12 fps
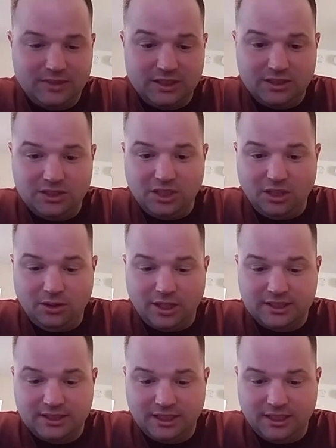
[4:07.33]
So I
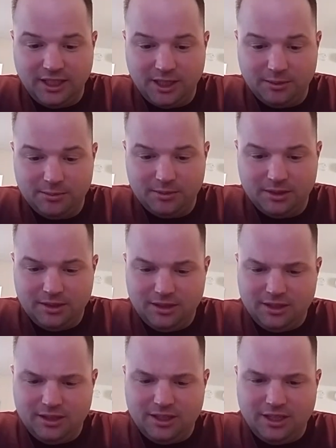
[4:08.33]
sent him,
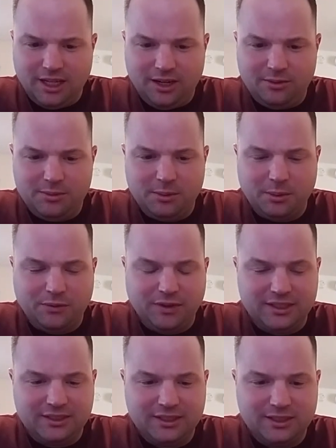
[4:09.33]
I don't remember if
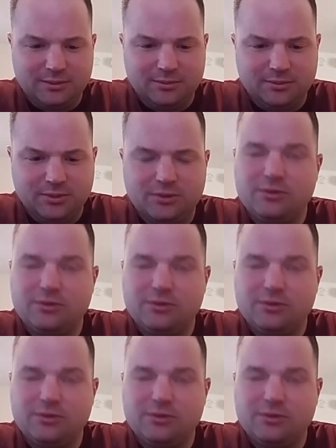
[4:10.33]
I sent him